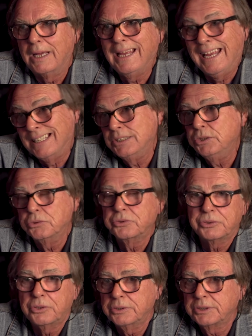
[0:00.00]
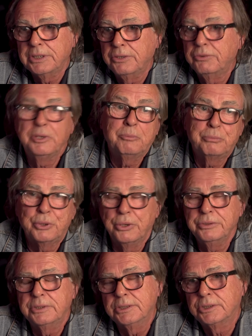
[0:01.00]
anti-authoritarian
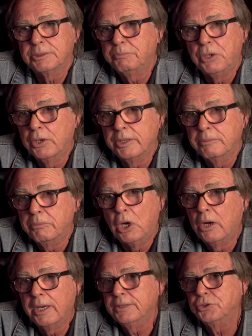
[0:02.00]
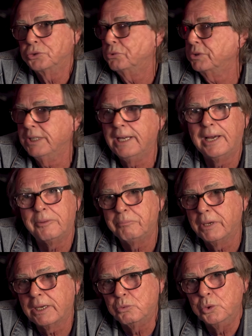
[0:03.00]
protests by the miners or the
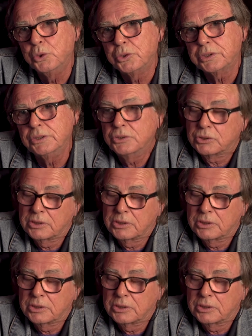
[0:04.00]
outback workers.